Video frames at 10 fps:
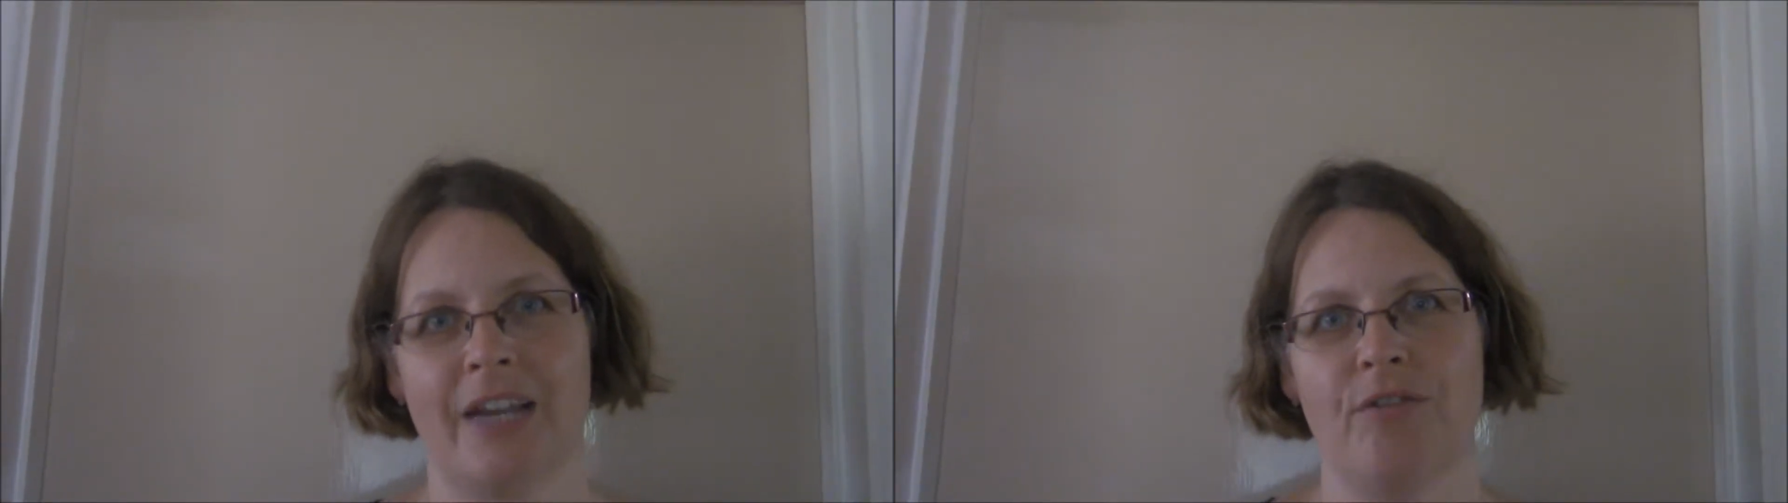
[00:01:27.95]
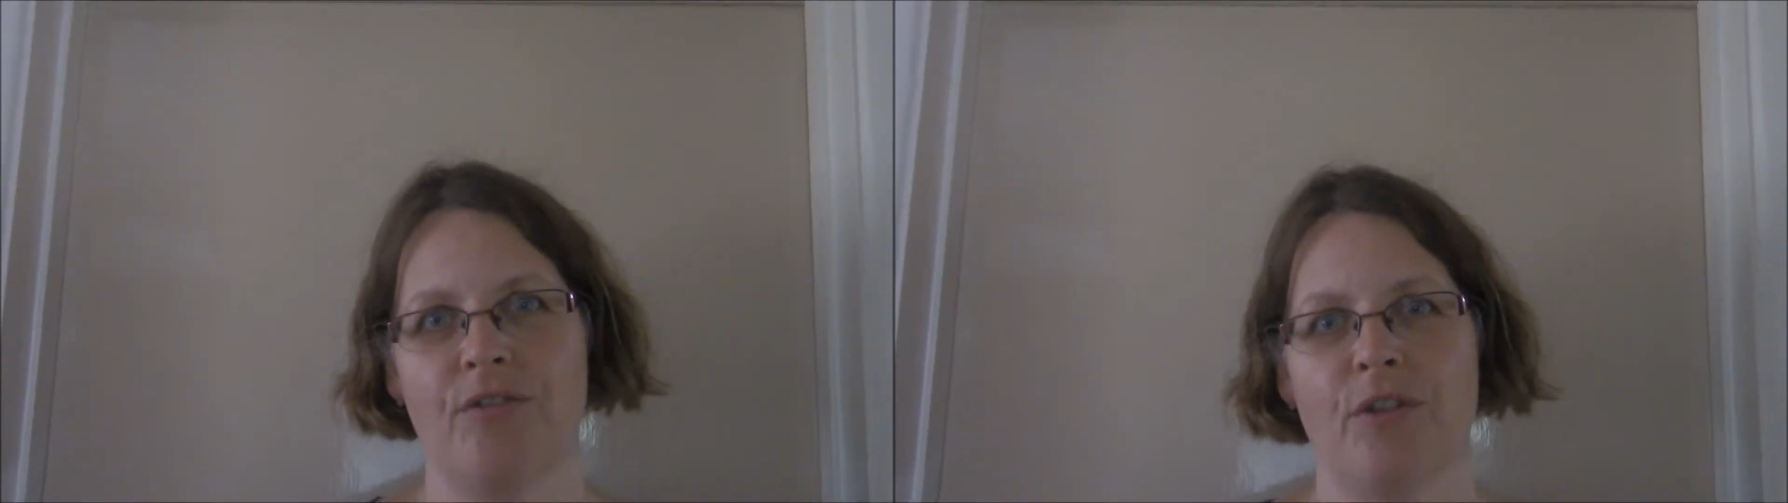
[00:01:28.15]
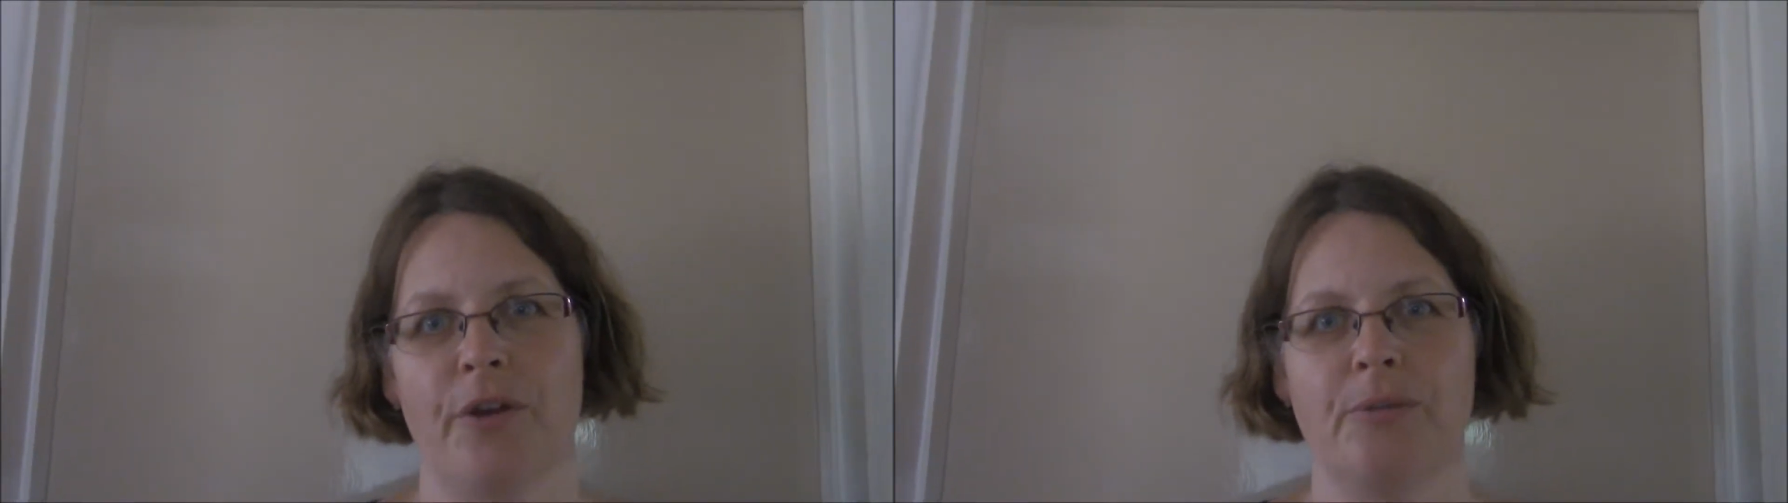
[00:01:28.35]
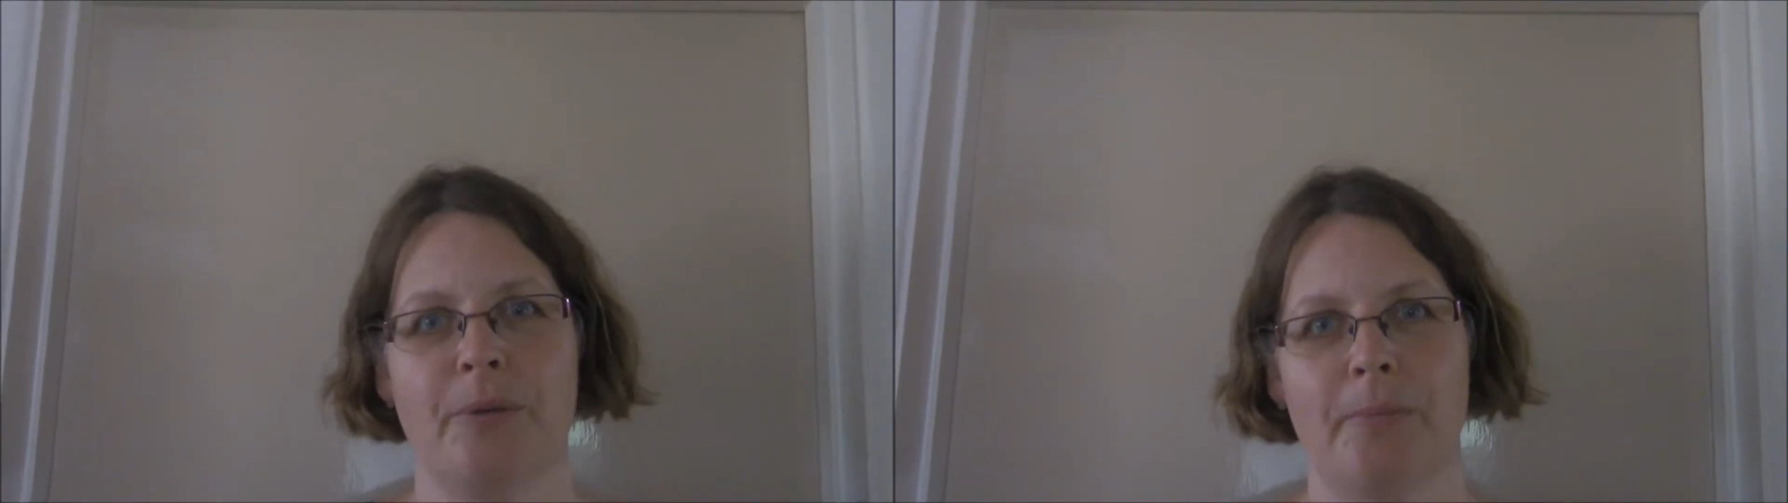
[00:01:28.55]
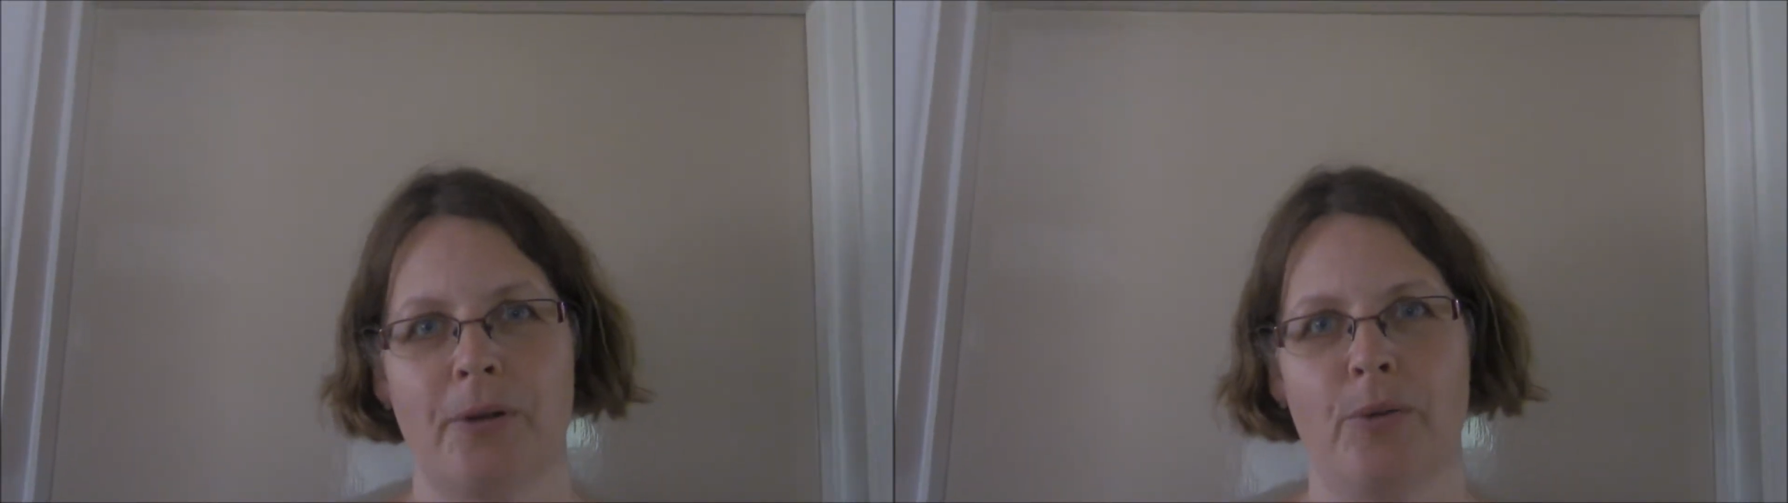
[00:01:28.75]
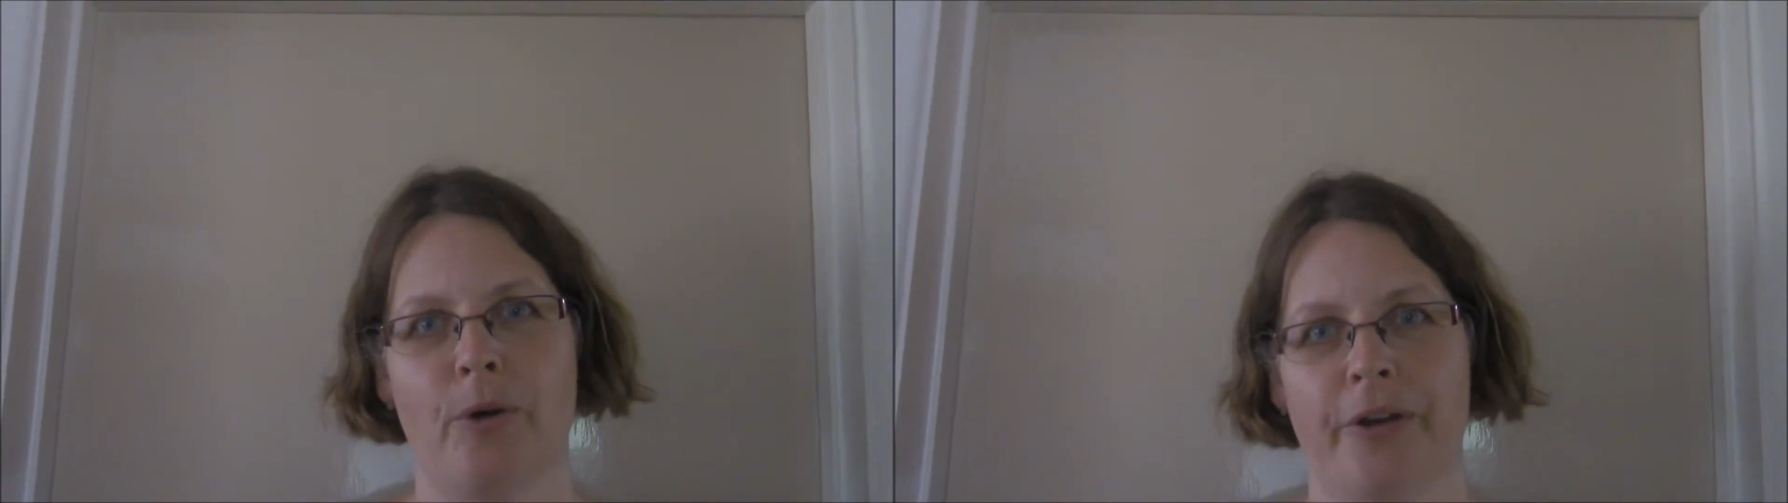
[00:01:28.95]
even for those people who